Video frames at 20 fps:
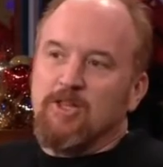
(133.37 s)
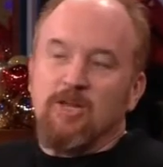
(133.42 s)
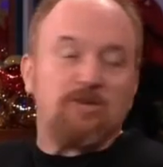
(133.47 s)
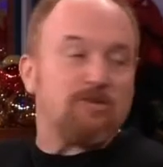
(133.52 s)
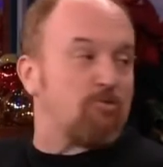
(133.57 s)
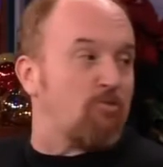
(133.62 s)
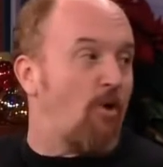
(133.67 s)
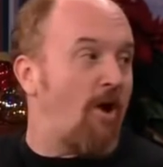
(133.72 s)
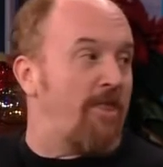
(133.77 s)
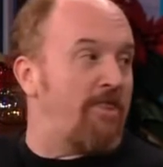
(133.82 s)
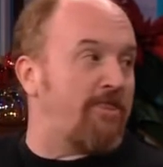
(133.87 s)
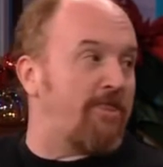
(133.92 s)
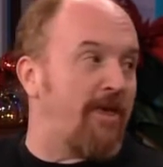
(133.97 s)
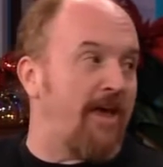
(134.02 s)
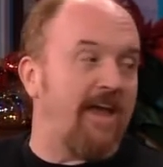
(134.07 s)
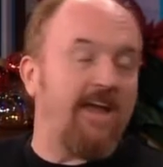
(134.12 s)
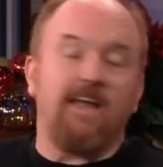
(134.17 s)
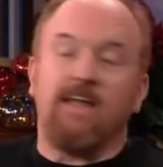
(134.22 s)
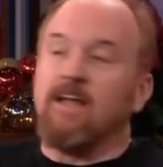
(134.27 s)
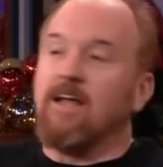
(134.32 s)
There's one
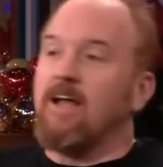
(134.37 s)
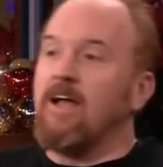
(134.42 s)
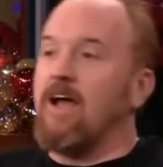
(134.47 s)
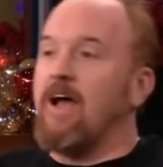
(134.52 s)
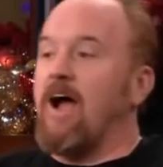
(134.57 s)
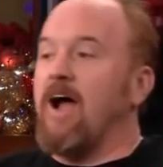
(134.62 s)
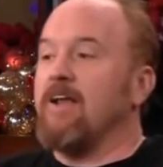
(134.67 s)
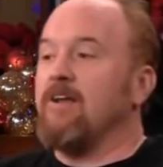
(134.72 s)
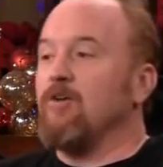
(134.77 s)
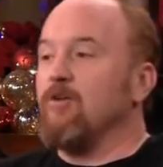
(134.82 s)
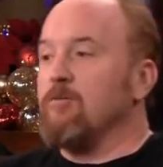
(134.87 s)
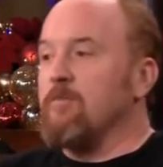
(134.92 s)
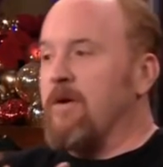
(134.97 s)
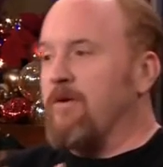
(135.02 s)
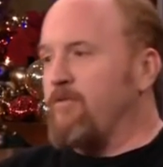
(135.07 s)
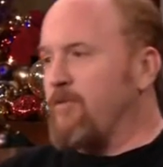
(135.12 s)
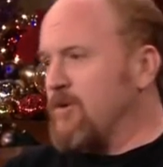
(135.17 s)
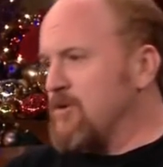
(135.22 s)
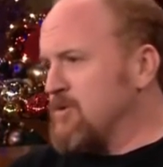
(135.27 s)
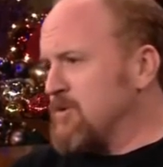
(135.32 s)
thing I knew that
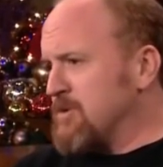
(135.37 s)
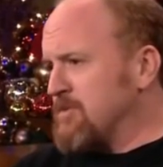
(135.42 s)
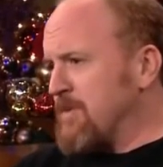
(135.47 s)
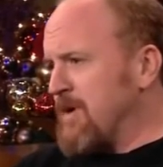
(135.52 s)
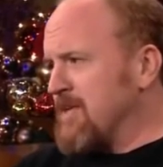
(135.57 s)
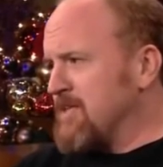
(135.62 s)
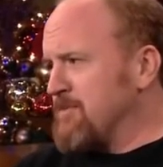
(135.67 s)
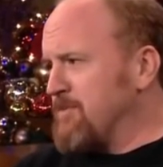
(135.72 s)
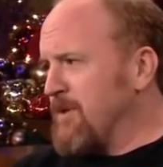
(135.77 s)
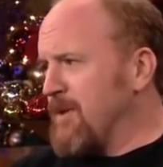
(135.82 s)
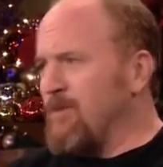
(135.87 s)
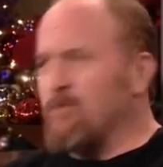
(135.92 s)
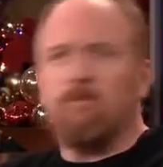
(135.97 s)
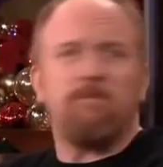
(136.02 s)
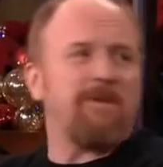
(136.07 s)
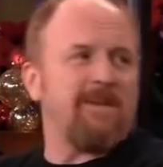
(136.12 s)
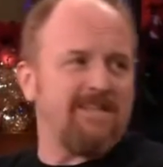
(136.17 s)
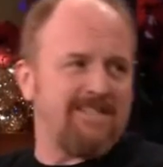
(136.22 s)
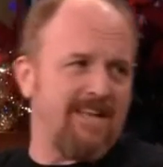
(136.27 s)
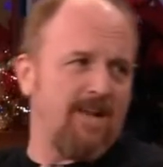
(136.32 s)
my first responsibility
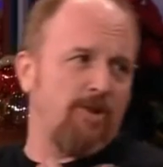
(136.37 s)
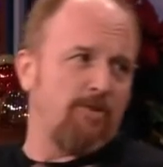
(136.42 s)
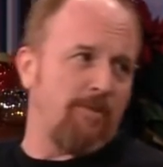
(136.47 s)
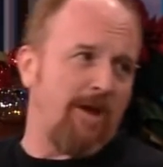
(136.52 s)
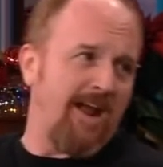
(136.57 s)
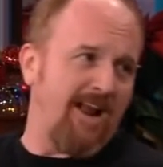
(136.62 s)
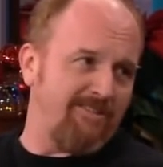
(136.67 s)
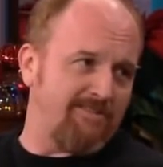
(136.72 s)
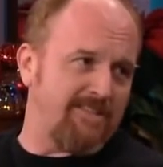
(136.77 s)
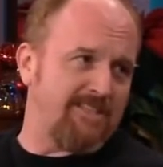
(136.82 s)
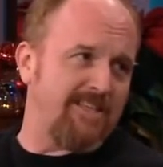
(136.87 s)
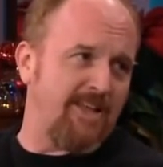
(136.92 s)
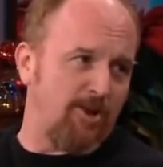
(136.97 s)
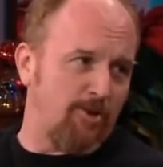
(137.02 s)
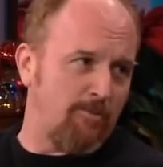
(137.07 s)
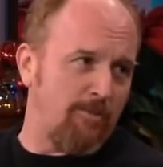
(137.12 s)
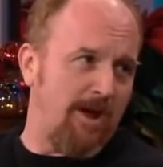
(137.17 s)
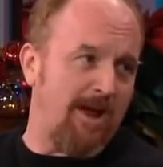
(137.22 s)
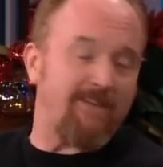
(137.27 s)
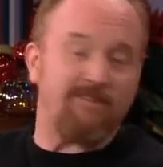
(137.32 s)
would be to tell her. I have to tell
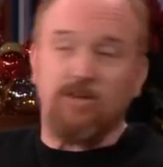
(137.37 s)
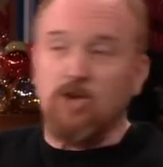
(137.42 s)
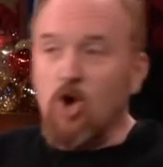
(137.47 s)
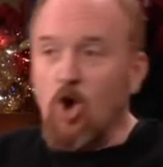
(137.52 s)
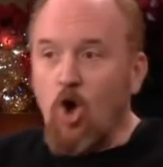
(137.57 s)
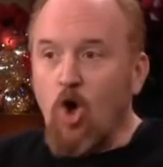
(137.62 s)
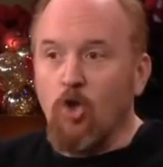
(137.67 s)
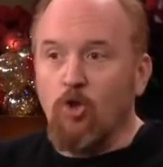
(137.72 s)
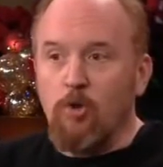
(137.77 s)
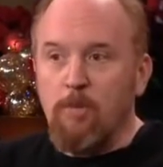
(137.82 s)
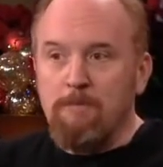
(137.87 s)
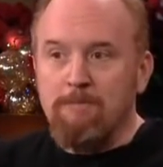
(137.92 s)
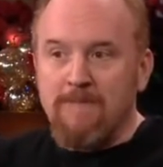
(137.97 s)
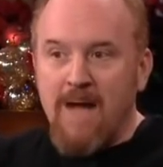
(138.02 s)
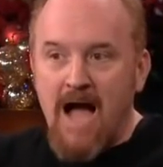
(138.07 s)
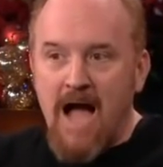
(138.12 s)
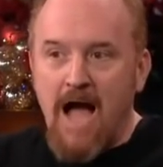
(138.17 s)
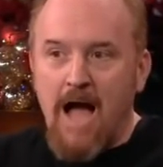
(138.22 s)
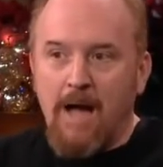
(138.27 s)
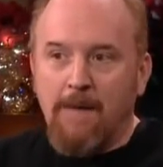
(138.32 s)
her. I have to call their
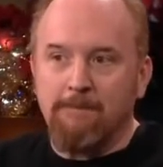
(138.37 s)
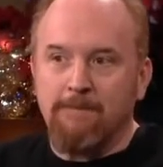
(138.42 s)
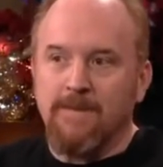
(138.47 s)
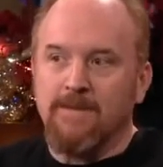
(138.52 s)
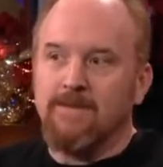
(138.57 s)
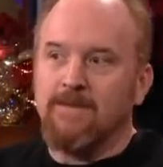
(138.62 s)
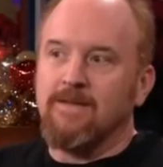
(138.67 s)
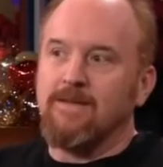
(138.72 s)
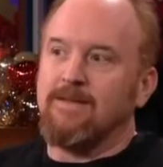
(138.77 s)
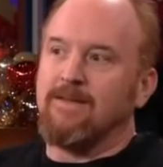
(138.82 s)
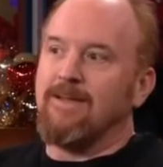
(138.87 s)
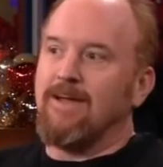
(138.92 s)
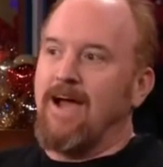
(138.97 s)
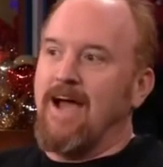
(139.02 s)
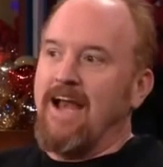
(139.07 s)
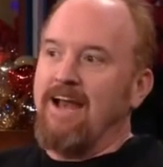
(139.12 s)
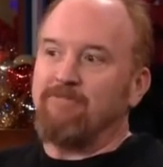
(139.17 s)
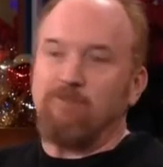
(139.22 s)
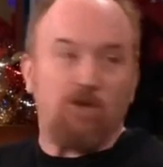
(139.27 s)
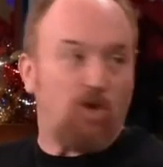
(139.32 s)
mom.
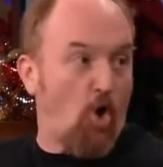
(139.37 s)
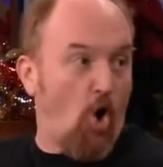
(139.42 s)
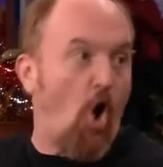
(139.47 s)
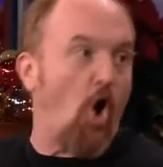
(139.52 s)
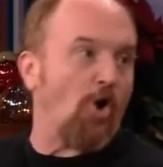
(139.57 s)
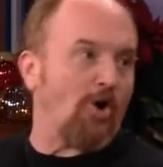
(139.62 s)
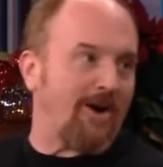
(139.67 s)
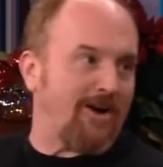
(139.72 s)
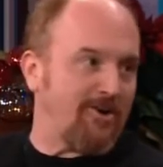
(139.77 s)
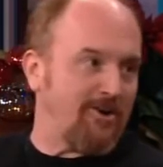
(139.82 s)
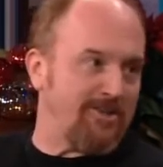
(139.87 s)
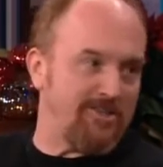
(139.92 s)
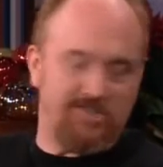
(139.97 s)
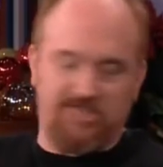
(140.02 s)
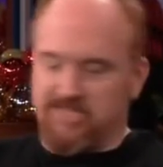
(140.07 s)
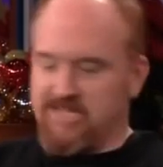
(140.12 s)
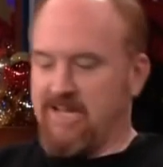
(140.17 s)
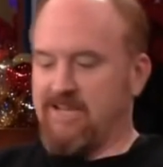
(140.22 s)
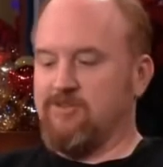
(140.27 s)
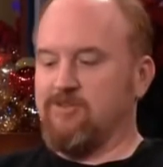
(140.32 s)
I'd have to call her. I couldn't
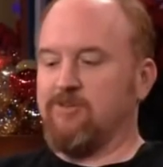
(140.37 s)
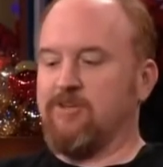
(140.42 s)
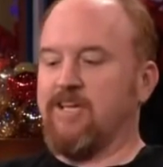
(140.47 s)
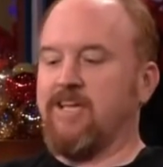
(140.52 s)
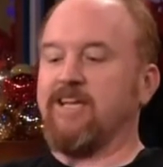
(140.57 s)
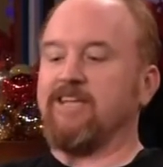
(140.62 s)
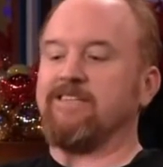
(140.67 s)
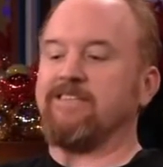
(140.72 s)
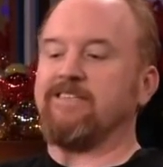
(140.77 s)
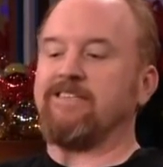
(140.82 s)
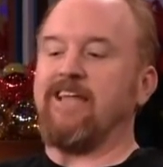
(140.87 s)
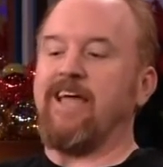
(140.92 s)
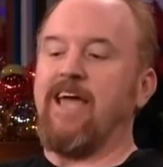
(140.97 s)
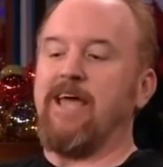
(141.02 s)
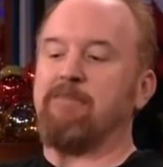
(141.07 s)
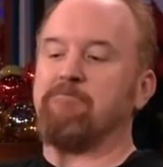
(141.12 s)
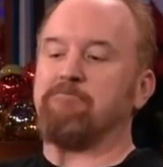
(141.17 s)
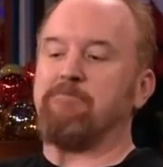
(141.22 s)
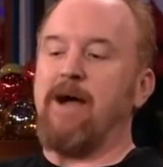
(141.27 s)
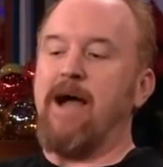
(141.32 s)
just text her, kids
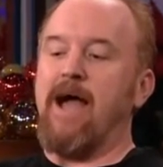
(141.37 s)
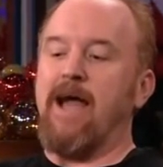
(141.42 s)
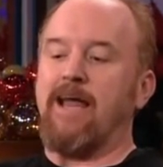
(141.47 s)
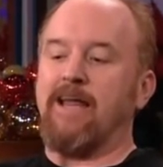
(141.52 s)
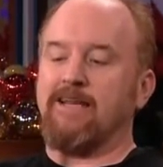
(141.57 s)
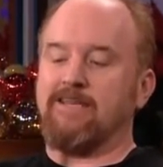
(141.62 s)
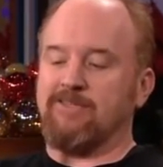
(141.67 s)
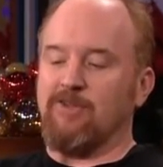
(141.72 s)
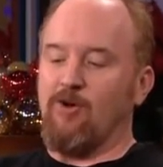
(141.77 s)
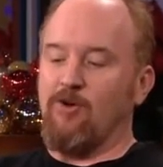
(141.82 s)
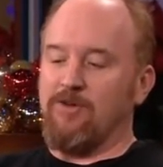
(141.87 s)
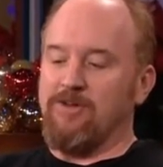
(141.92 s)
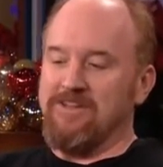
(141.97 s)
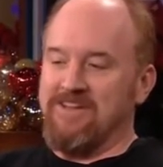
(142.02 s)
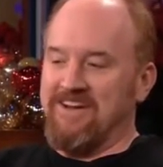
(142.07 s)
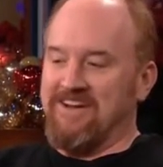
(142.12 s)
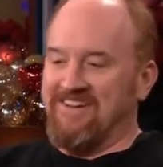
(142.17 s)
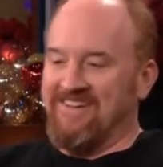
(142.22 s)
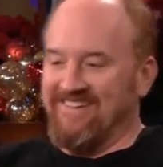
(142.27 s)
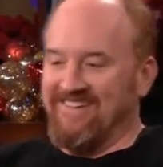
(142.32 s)
dead, bye, don't...